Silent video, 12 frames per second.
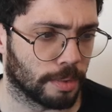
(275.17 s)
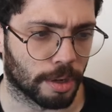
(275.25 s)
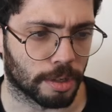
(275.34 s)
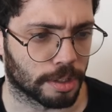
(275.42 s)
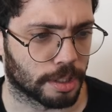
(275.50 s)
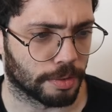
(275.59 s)

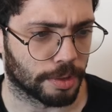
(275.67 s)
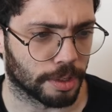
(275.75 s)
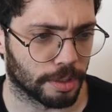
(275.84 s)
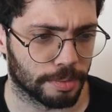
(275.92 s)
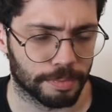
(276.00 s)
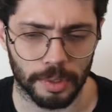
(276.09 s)
other stuff
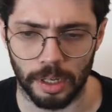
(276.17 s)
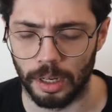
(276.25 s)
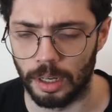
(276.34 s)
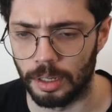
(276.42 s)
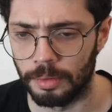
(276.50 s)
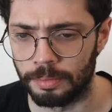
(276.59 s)
here.
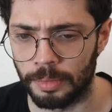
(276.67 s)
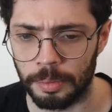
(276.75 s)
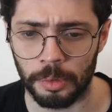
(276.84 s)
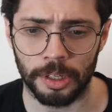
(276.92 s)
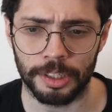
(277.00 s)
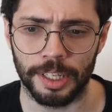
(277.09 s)
I'm
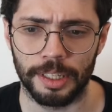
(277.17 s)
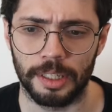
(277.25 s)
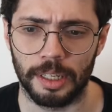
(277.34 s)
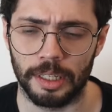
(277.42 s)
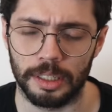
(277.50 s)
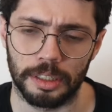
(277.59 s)
going to say
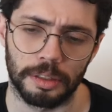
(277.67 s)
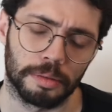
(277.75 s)
that,